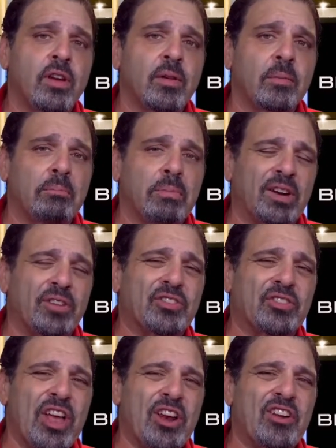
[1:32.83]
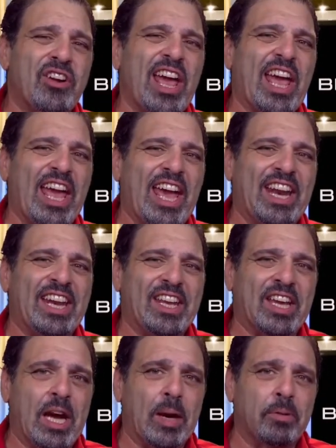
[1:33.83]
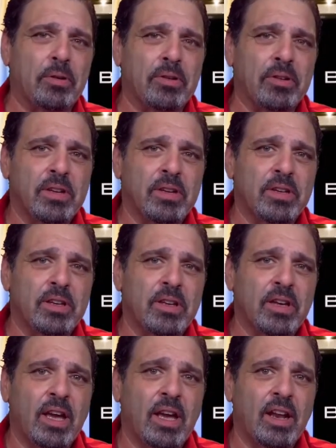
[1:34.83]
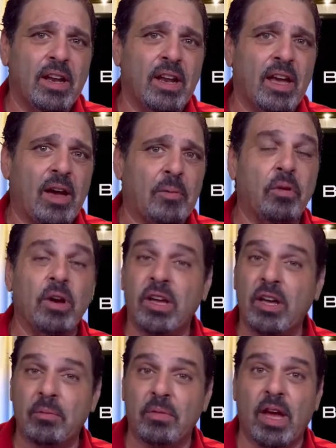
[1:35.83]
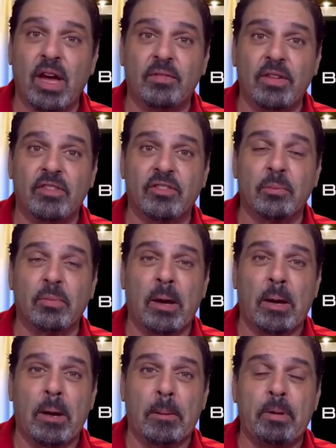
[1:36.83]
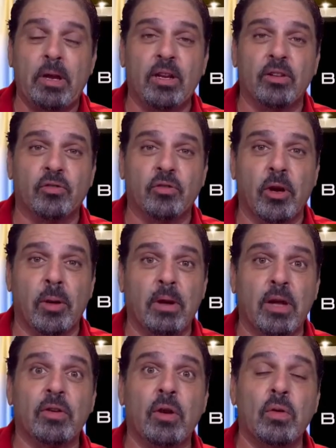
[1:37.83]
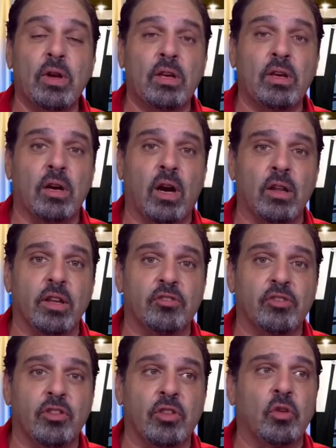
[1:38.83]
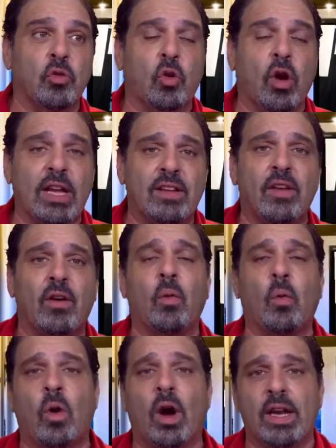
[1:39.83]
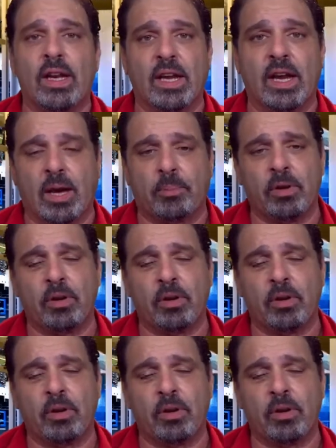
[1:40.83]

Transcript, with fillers: BettorCenter handicapper and uh, bring him live, get some uh, opinions from Tony Gulledge, the great white capper.